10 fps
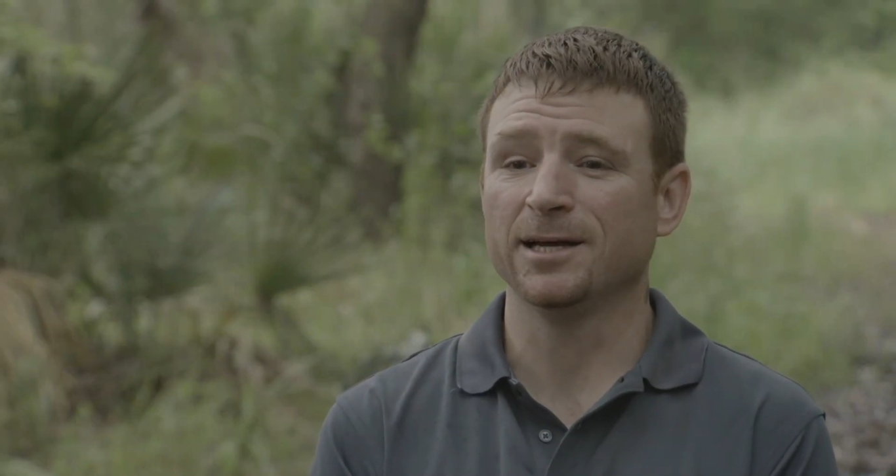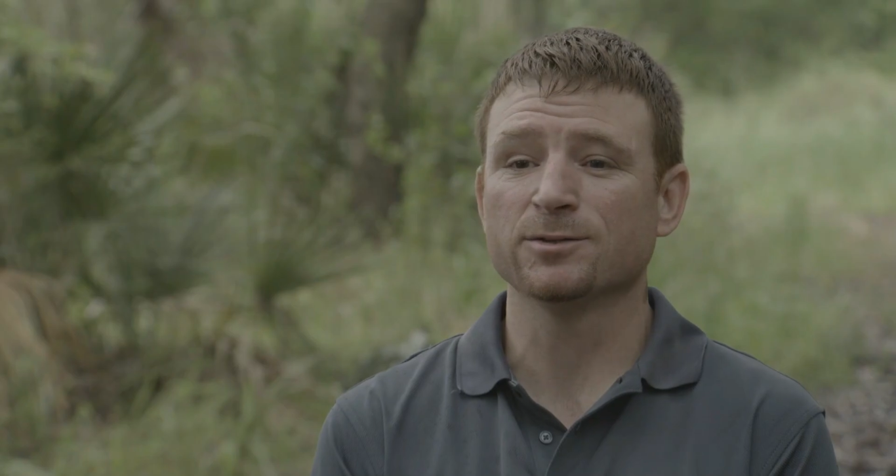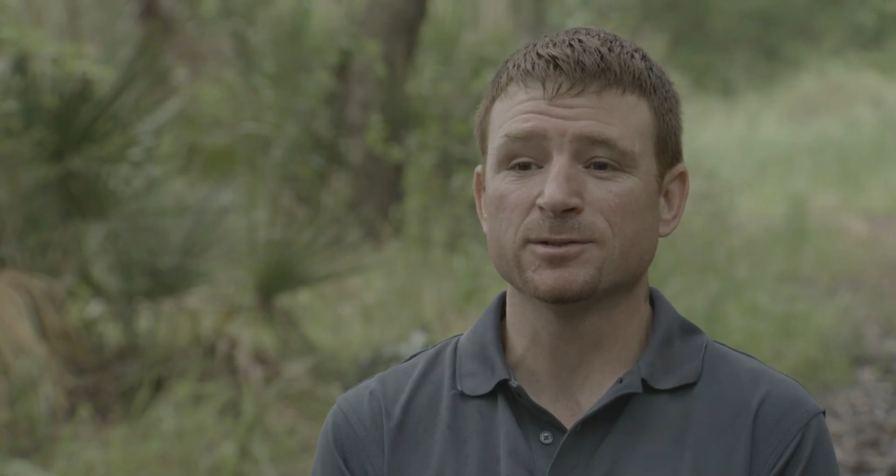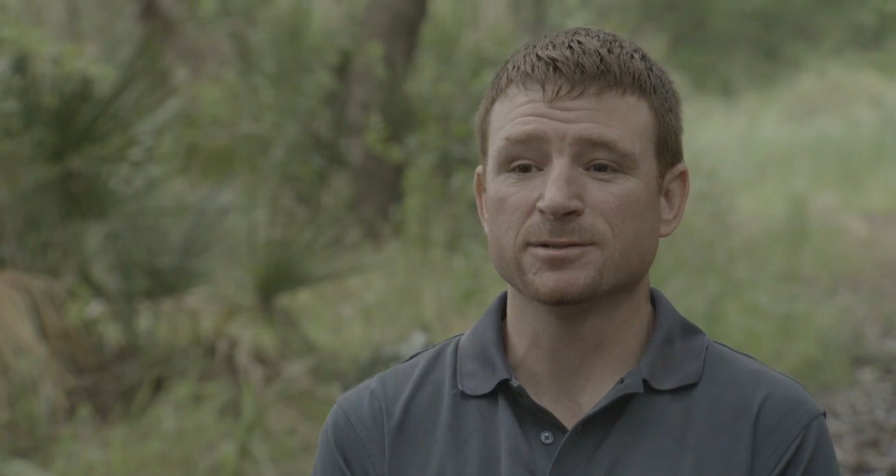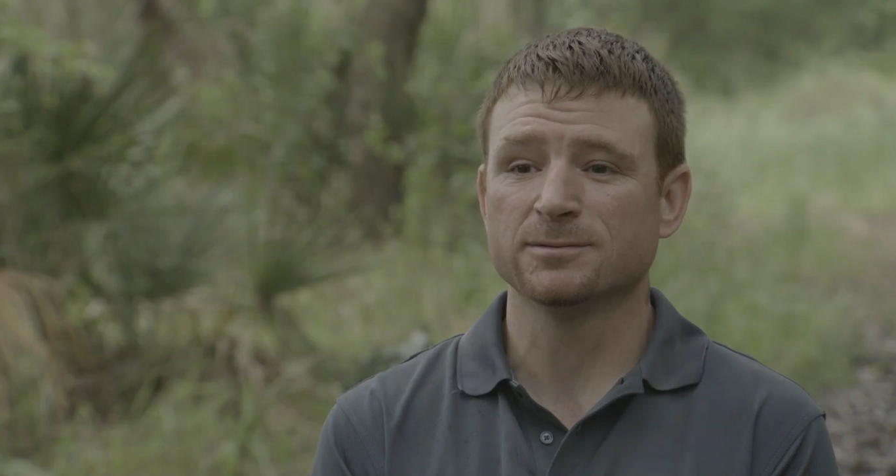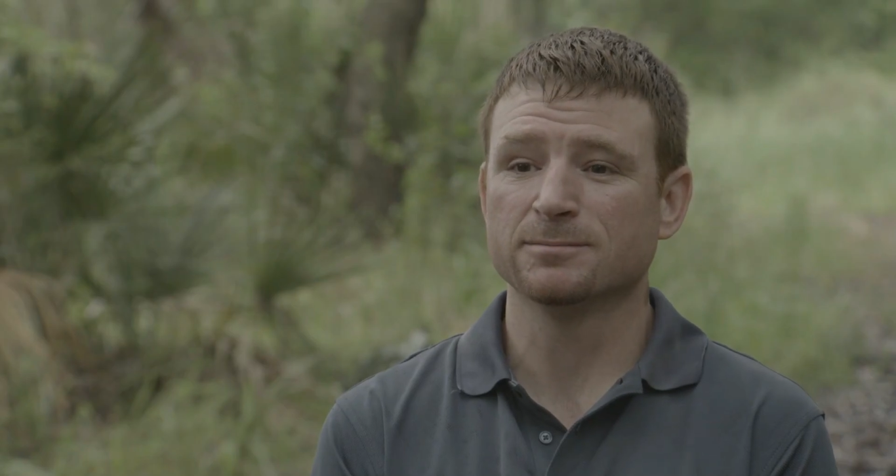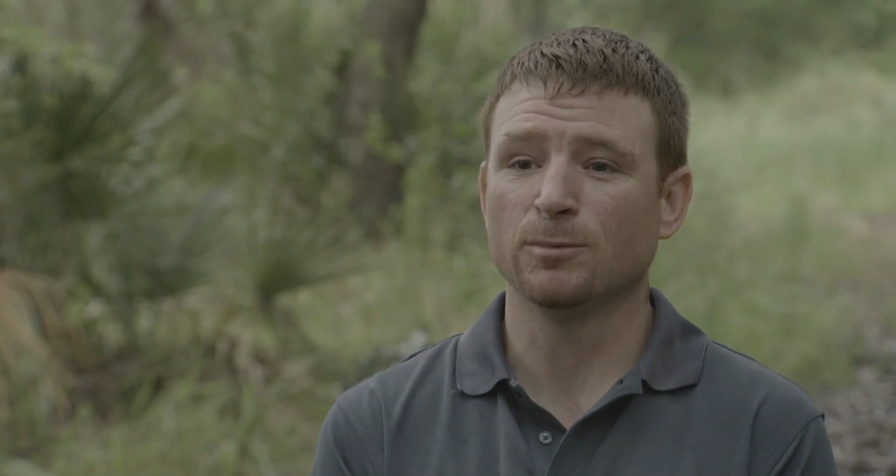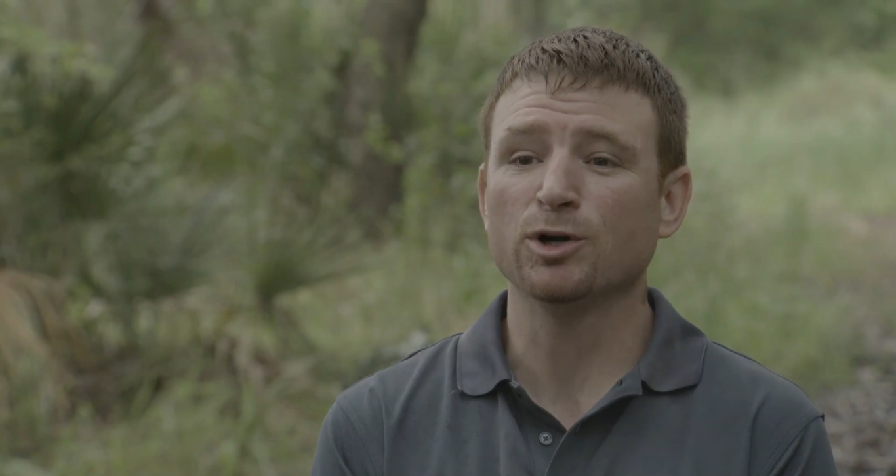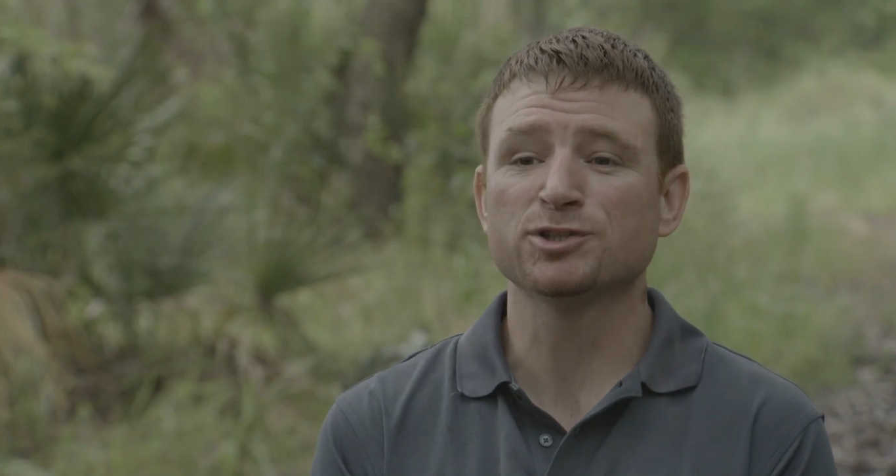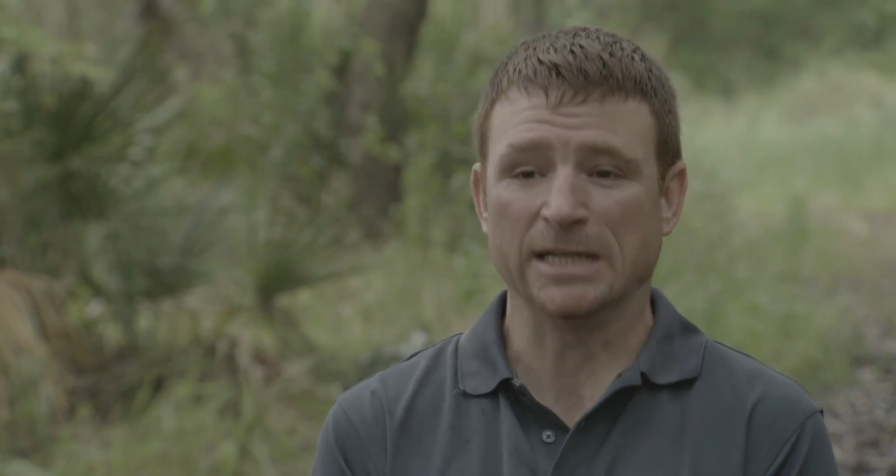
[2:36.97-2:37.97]
delta
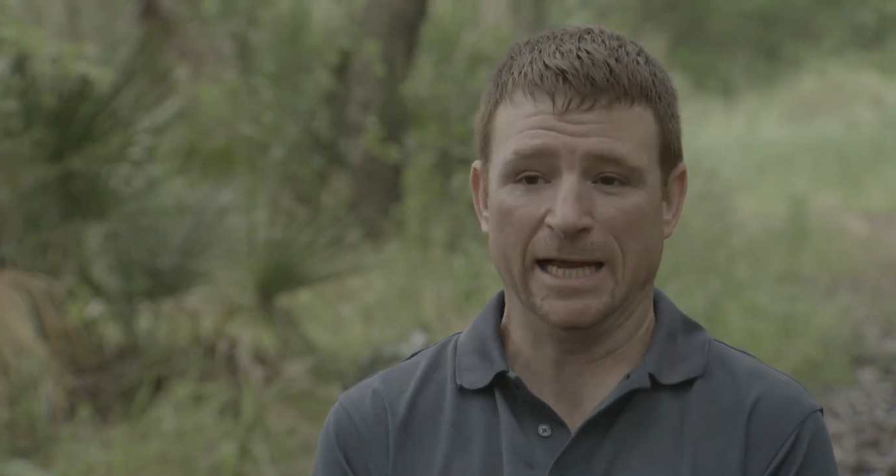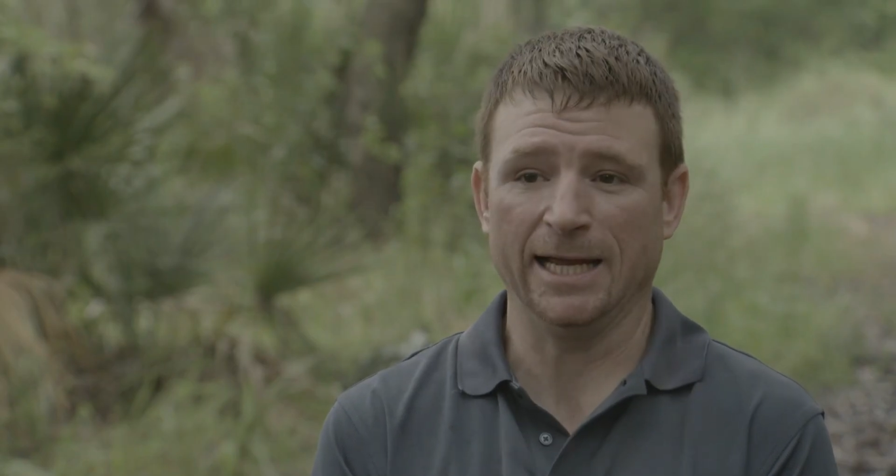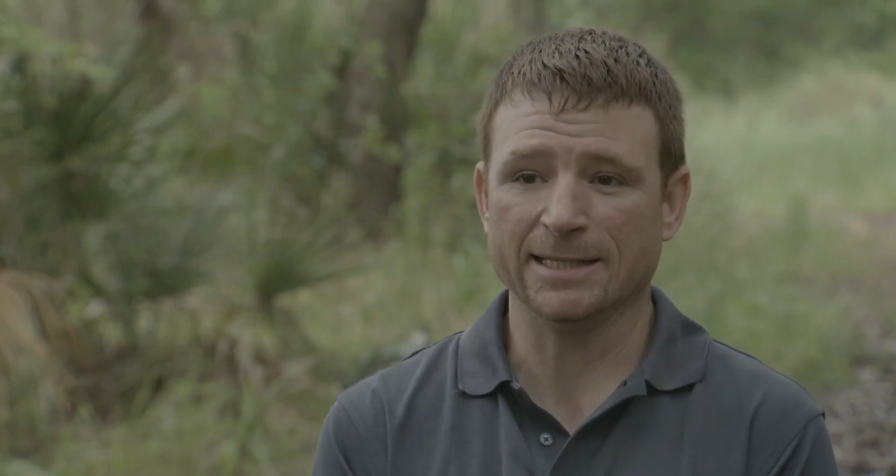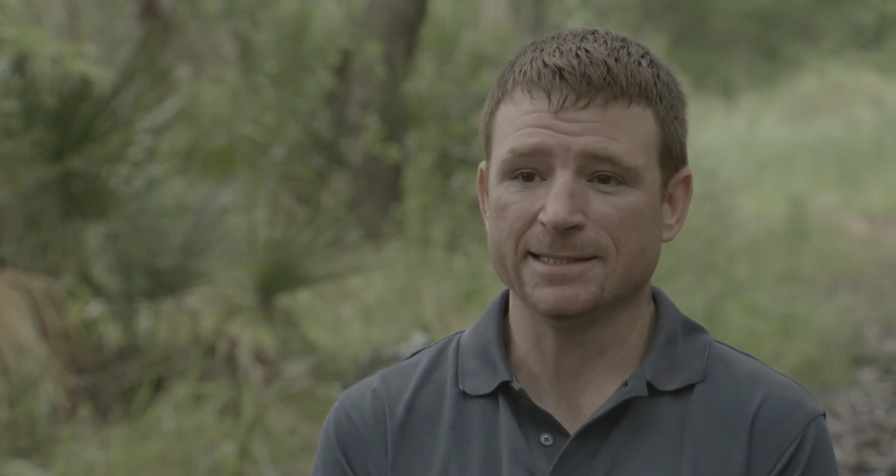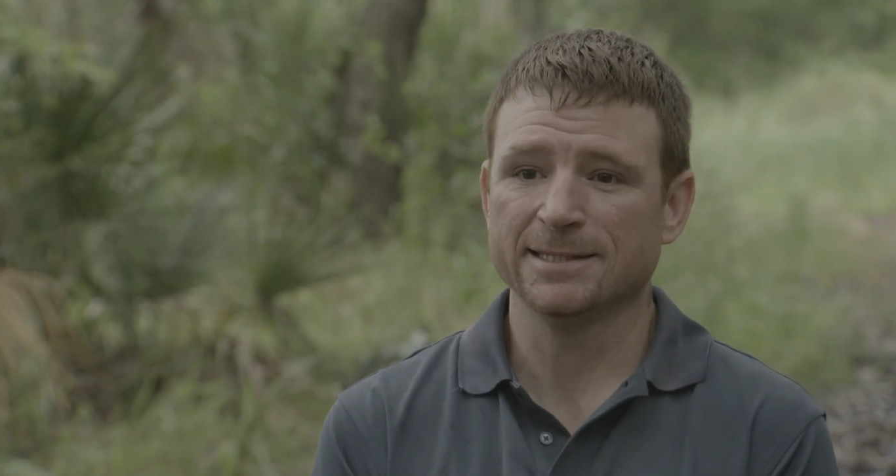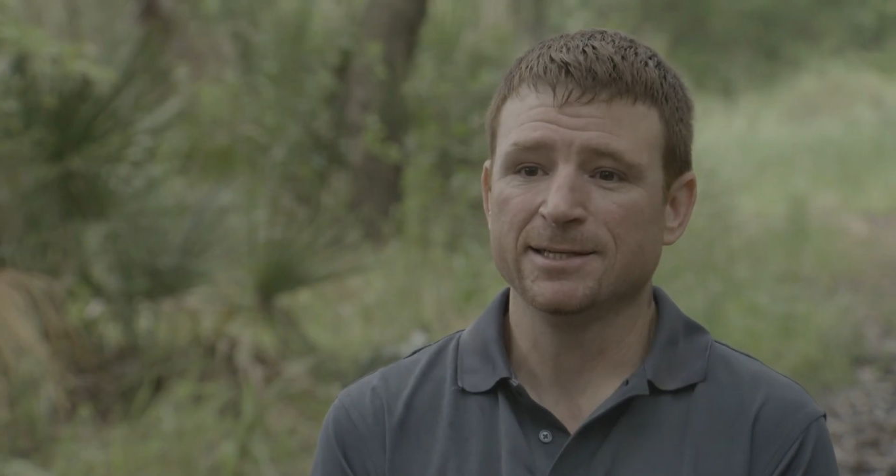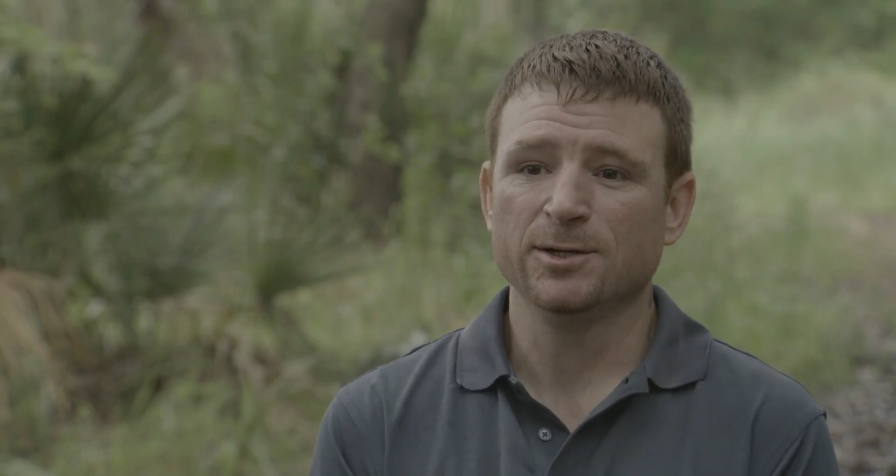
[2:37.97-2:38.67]
marshland,